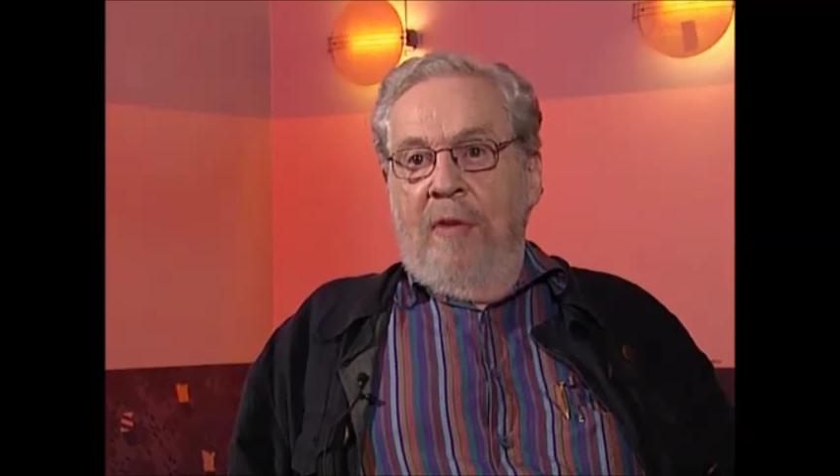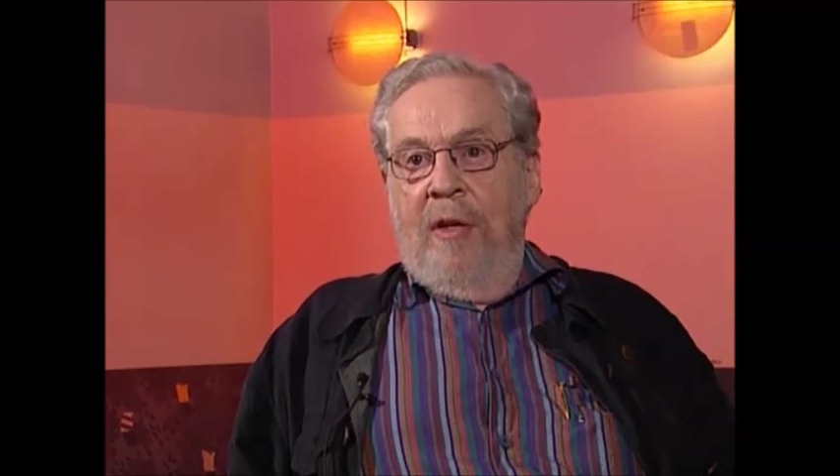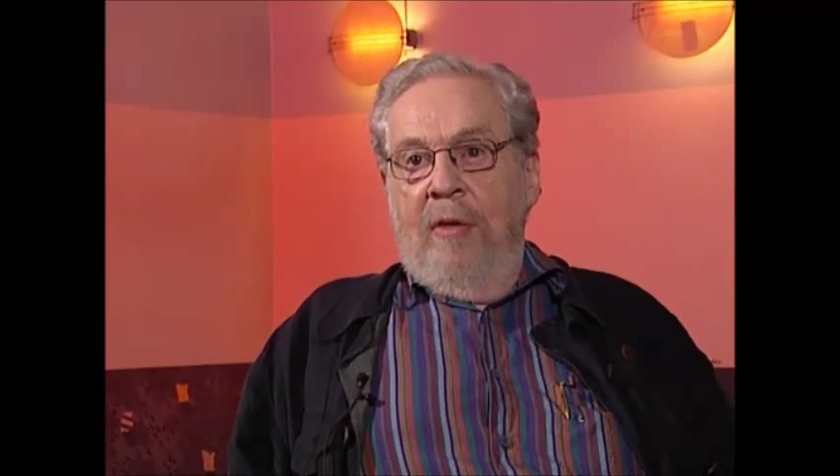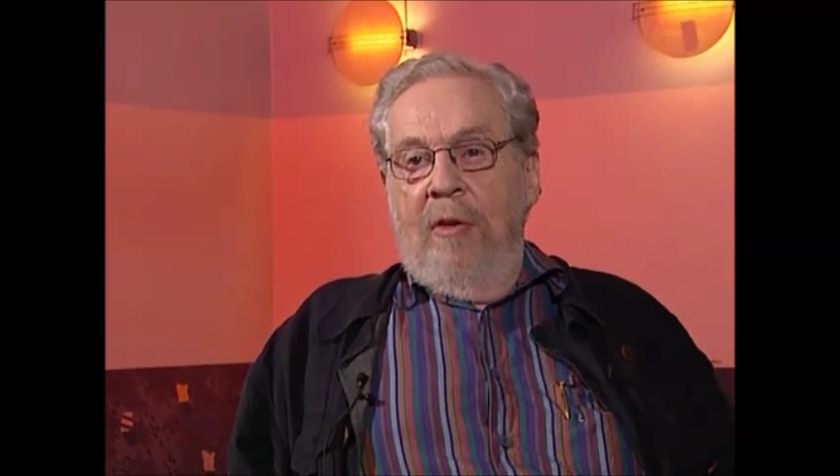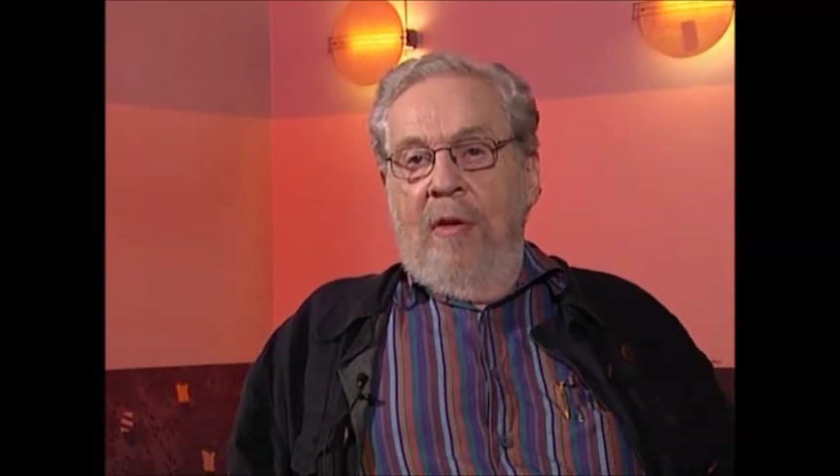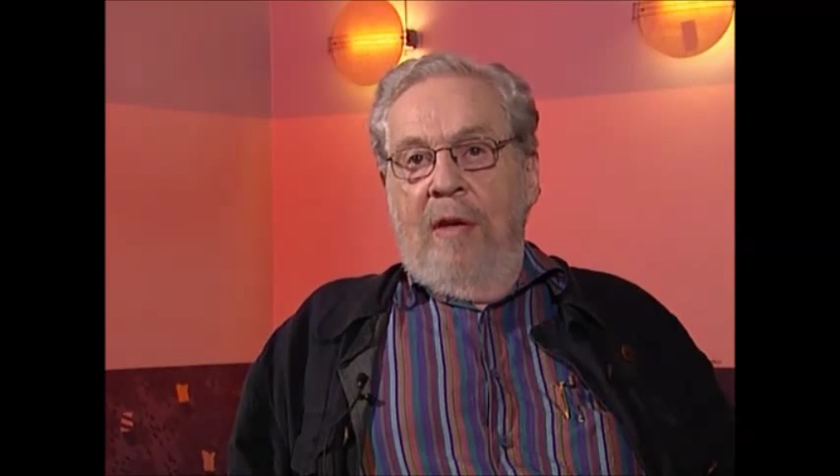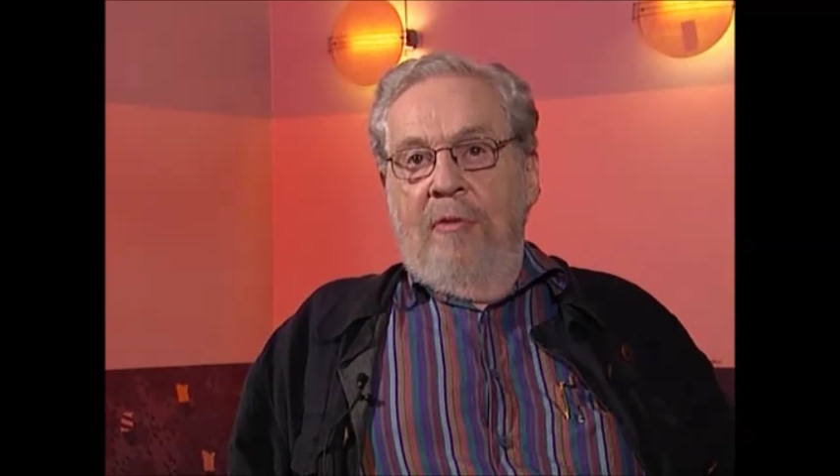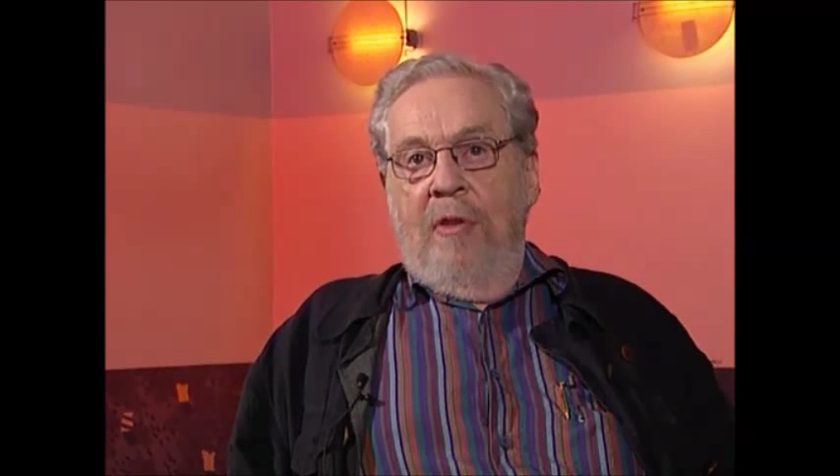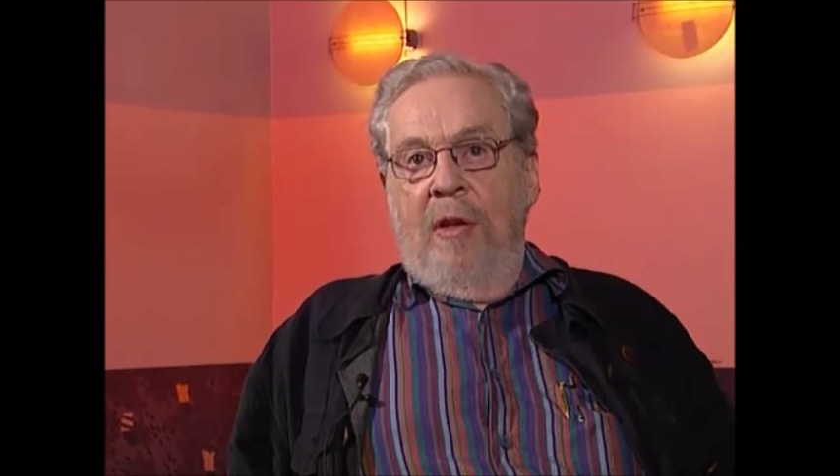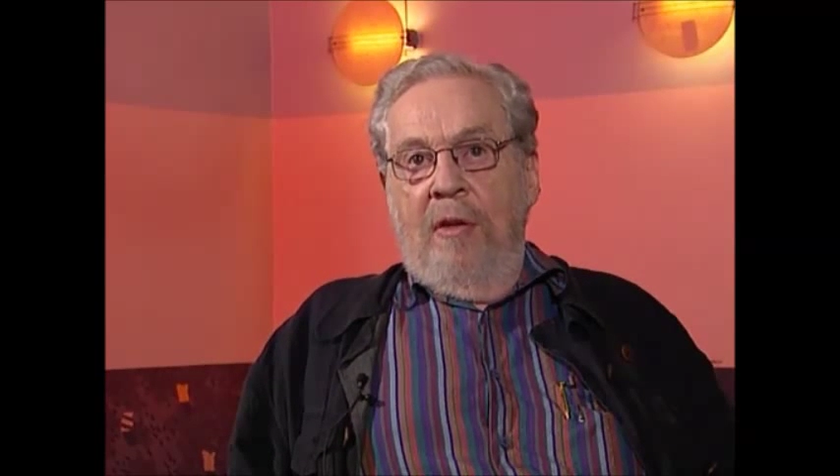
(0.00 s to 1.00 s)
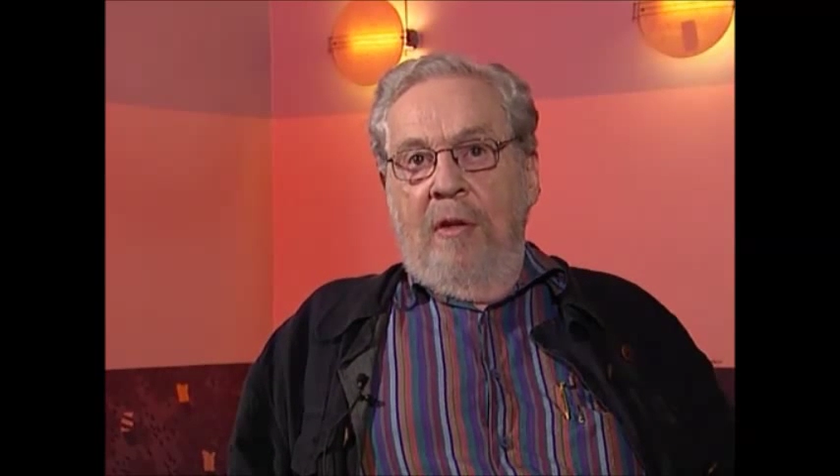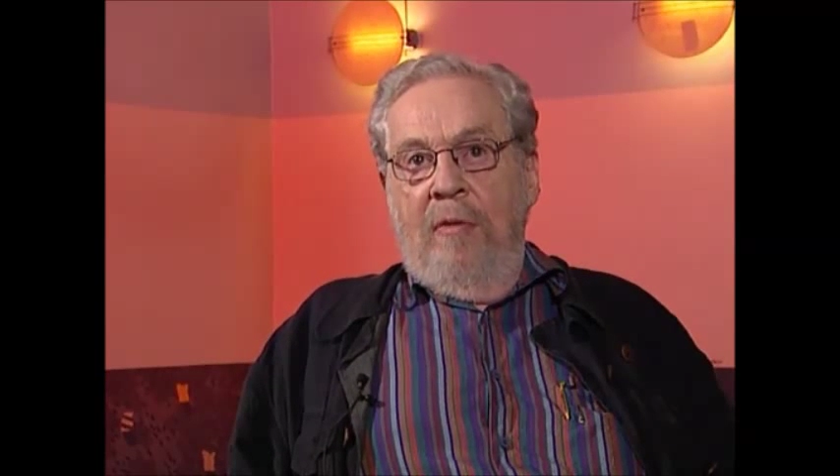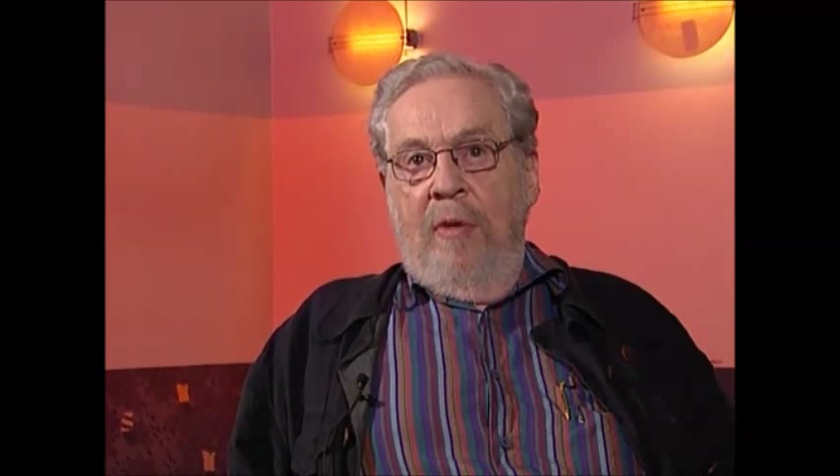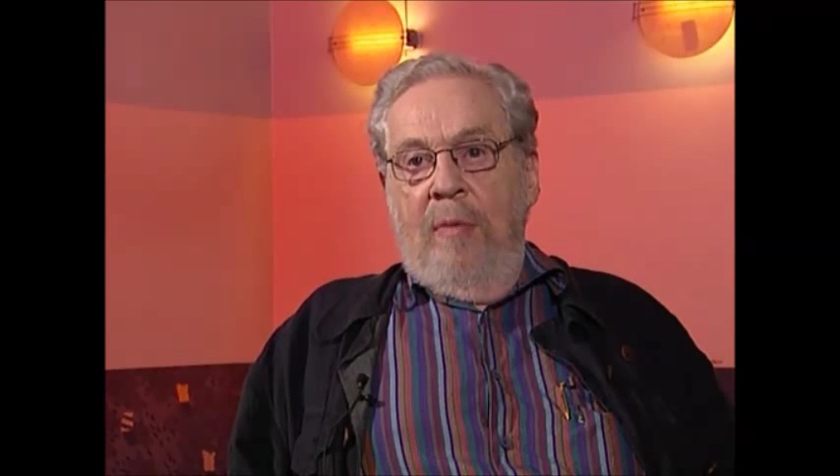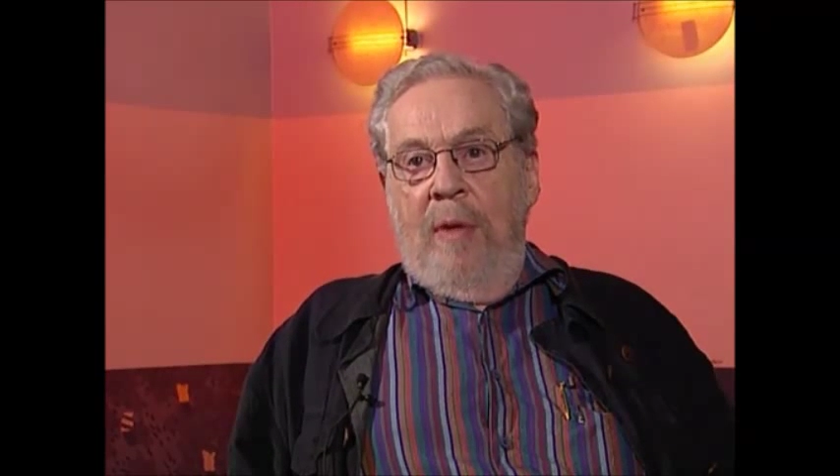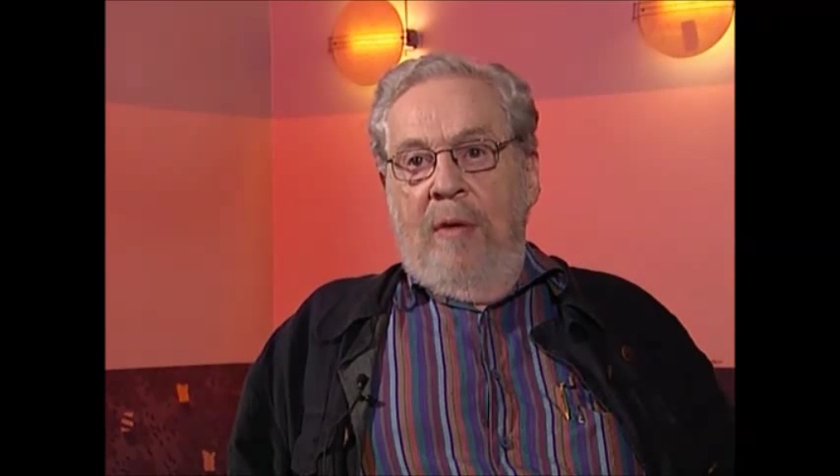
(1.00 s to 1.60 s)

We loved theater, and we